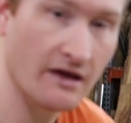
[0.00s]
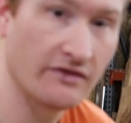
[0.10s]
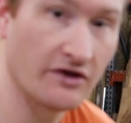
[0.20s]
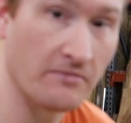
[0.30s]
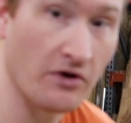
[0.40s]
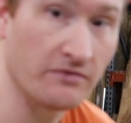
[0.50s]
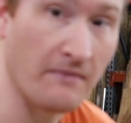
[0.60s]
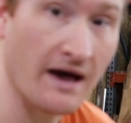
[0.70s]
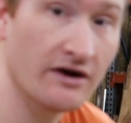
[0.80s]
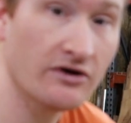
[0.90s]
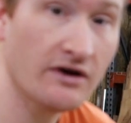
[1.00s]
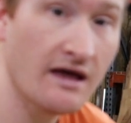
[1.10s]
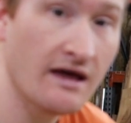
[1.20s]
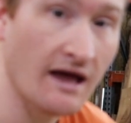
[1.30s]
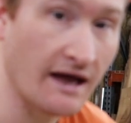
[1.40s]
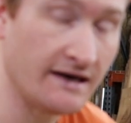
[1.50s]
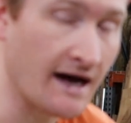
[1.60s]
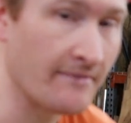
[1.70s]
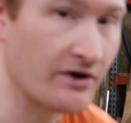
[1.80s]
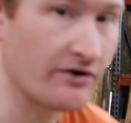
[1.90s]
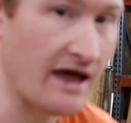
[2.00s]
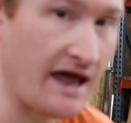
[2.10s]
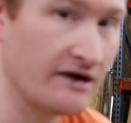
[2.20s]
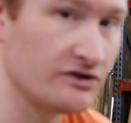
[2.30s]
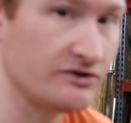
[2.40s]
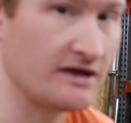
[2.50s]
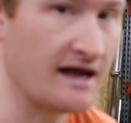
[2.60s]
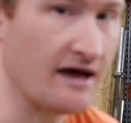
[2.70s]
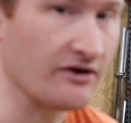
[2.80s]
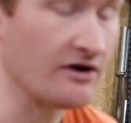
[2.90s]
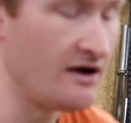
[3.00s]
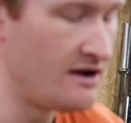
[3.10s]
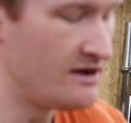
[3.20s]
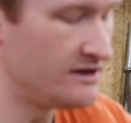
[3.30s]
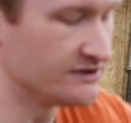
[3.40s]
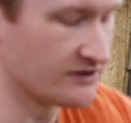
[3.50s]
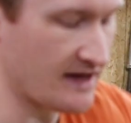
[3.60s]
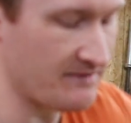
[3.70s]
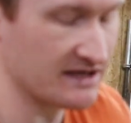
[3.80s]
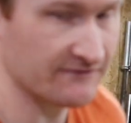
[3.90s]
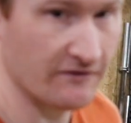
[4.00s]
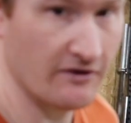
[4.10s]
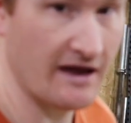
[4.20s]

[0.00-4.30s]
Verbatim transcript: They're both mitered and dominoed and glued together, so that makes for